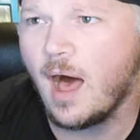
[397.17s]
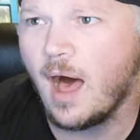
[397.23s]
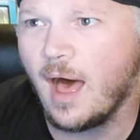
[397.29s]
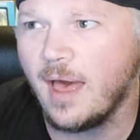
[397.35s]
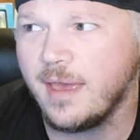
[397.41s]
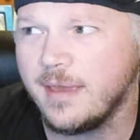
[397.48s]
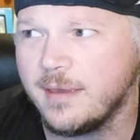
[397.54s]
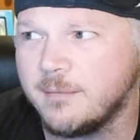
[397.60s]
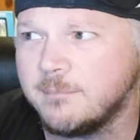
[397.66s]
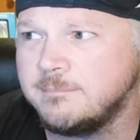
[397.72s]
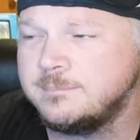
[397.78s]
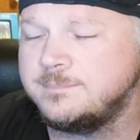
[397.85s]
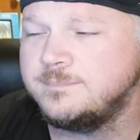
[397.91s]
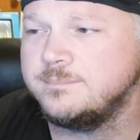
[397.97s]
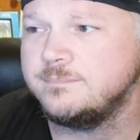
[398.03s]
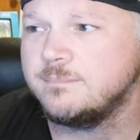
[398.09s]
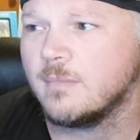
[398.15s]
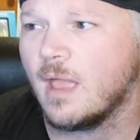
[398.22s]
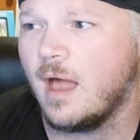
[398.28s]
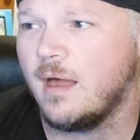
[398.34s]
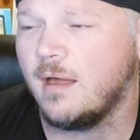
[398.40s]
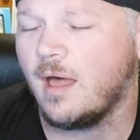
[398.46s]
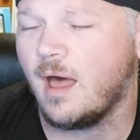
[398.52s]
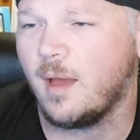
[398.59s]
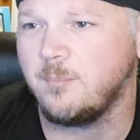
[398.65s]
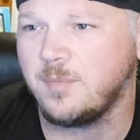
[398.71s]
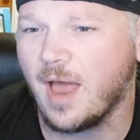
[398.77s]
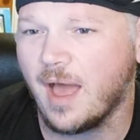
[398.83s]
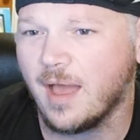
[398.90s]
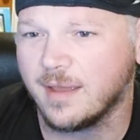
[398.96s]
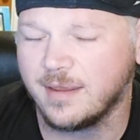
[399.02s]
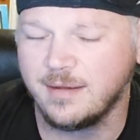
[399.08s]
I I'm
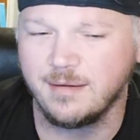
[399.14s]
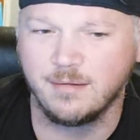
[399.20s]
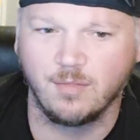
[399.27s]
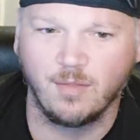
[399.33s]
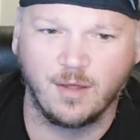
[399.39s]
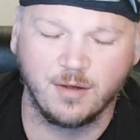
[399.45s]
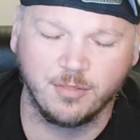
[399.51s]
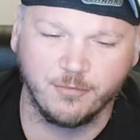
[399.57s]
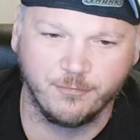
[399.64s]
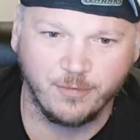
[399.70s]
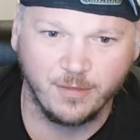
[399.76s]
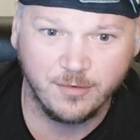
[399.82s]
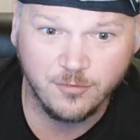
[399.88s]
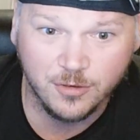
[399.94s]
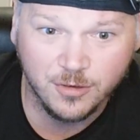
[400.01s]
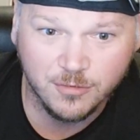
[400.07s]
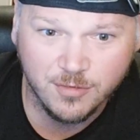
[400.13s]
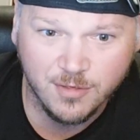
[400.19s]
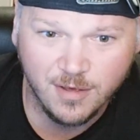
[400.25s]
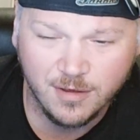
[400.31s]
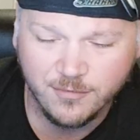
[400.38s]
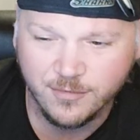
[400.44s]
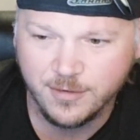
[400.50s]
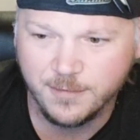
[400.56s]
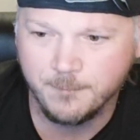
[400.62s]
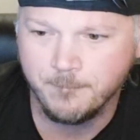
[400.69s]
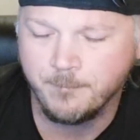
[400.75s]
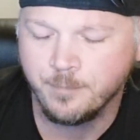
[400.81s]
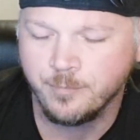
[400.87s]
not getting a lot of the flavor notes out of it.